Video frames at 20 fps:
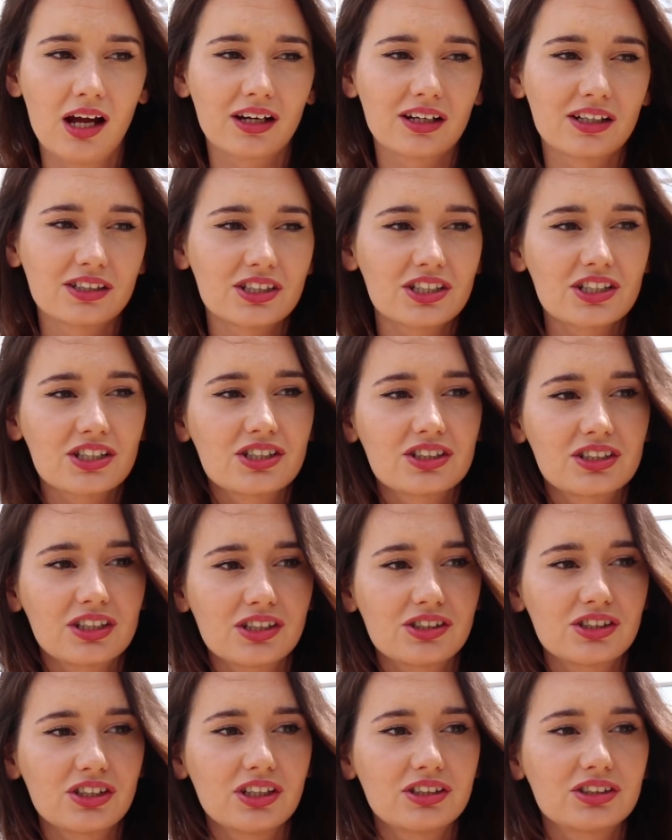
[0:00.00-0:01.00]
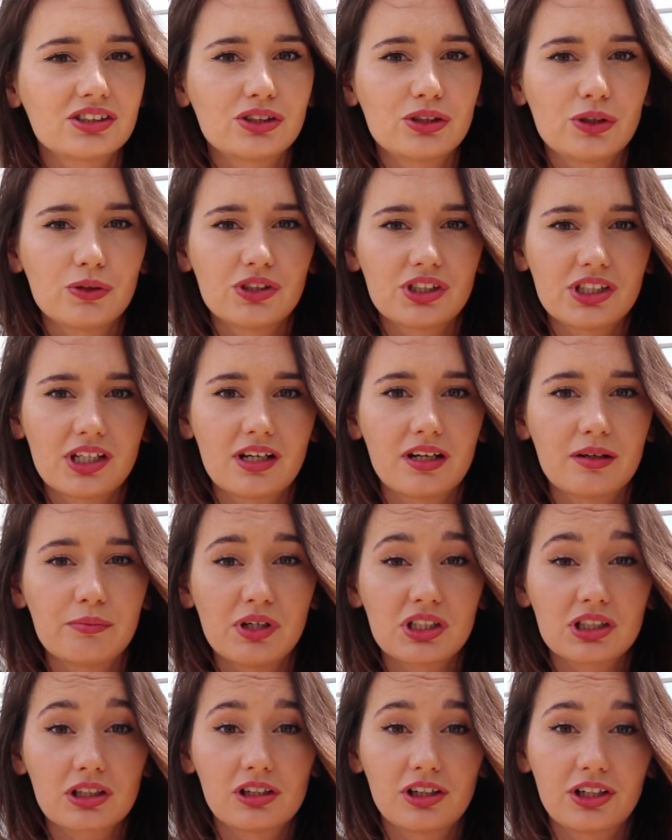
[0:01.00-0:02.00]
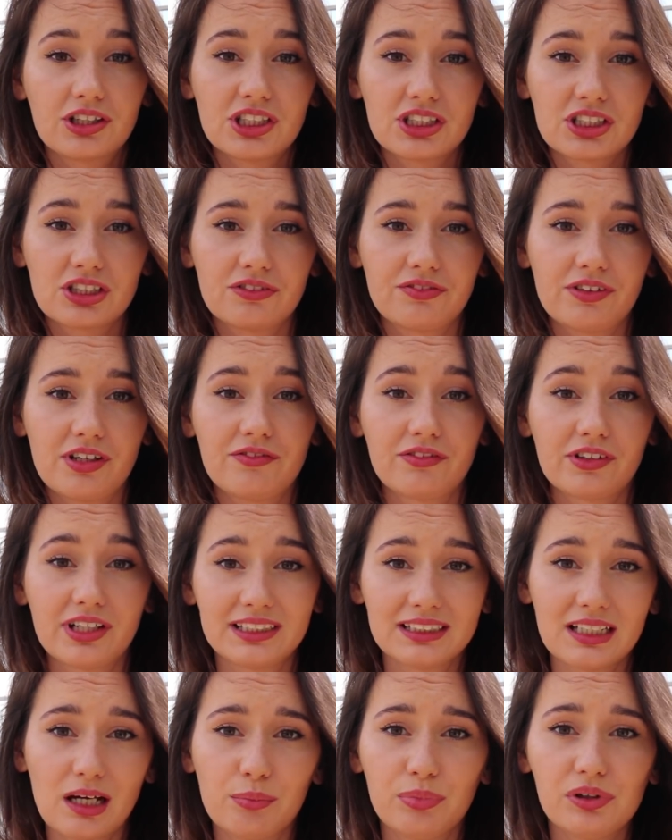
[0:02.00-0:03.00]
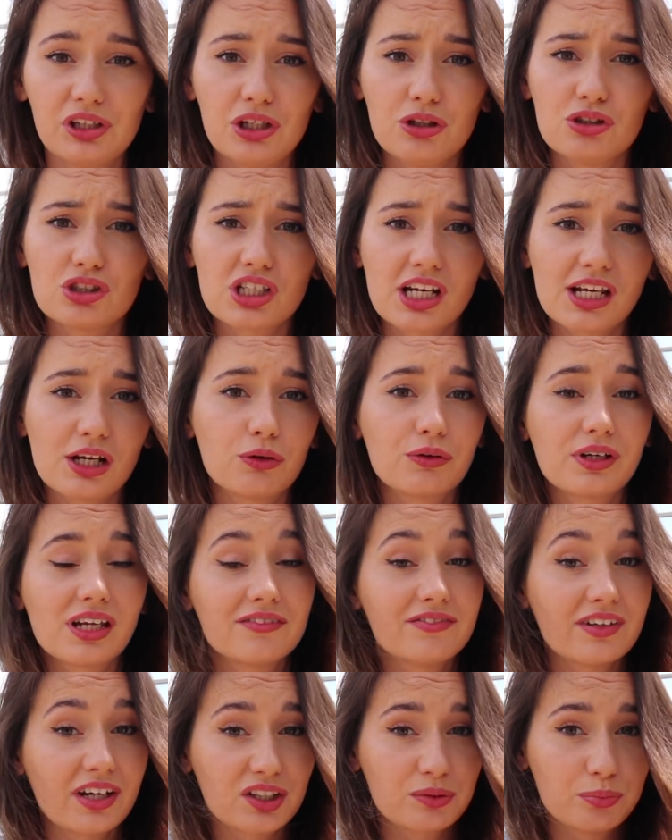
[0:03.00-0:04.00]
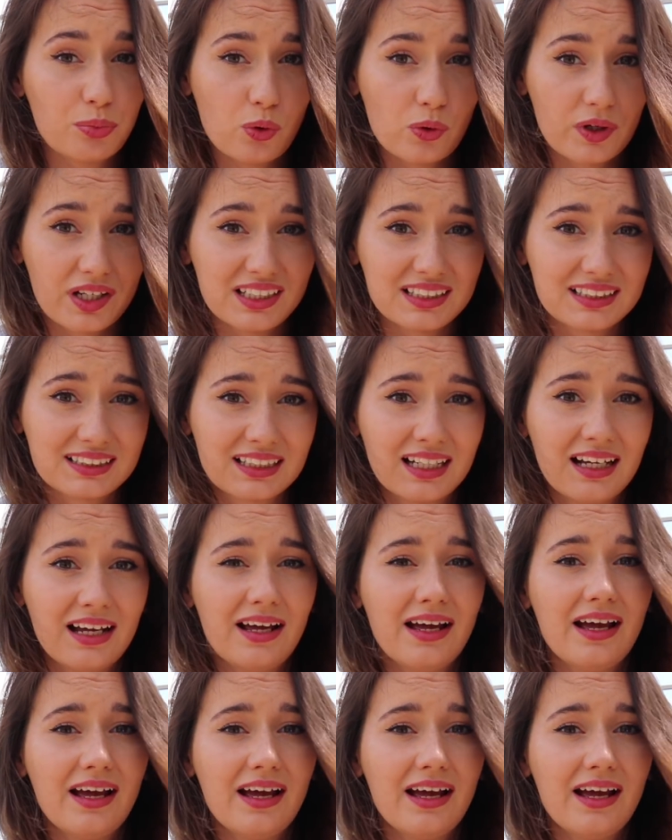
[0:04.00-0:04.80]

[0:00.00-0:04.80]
conditions such as Duchenne muscular dystrophy, for example, usually only affect boys,